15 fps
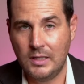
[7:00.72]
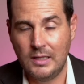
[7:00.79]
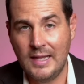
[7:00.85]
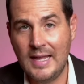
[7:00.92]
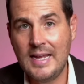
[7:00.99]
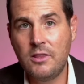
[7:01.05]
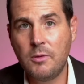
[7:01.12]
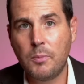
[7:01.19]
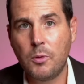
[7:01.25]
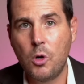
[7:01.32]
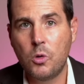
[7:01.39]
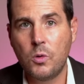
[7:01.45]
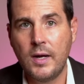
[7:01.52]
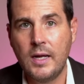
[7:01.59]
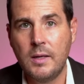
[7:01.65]
delay the
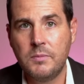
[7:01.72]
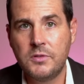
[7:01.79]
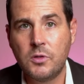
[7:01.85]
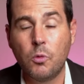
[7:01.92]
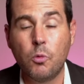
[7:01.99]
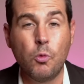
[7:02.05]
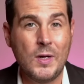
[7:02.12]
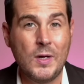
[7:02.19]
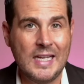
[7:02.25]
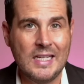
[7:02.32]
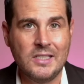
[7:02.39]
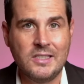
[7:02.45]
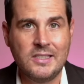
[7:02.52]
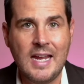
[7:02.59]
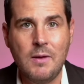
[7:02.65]
program's
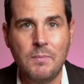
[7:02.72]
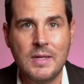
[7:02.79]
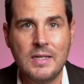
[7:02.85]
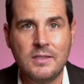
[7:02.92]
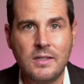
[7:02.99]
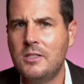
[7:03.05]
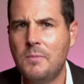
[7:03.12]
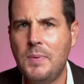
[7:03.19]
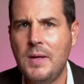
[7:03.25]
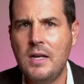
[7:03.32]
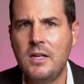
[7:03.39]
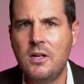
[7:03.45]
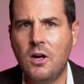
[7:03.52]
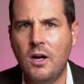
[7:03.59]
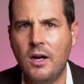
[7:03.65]
reinstatement
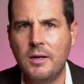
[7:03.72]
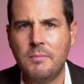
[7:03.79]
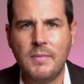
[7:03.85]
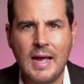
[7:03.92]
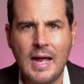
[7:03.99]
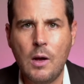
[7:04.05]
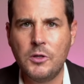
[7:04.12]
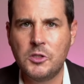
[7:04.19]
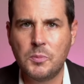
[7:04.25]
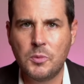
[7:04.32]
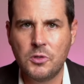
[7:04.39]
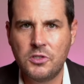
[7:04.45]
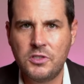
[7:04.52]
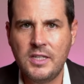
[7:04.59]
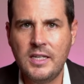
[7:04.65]
depending on how it's
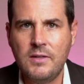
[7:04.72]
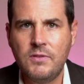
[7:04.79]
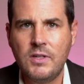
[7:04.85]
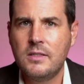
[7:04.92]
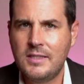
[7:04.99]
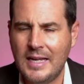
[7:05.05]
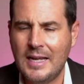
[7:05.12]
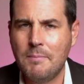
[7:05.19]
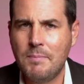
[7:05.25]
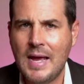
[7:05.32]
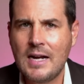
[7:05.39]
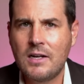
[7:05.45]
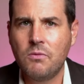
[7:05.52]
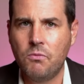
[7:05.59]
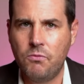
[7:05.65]
perceived to
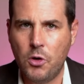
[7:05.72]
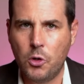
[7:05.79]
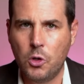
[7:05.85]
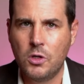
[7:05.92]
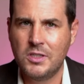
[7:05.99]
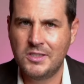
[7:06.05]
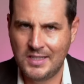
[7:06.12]
impact voter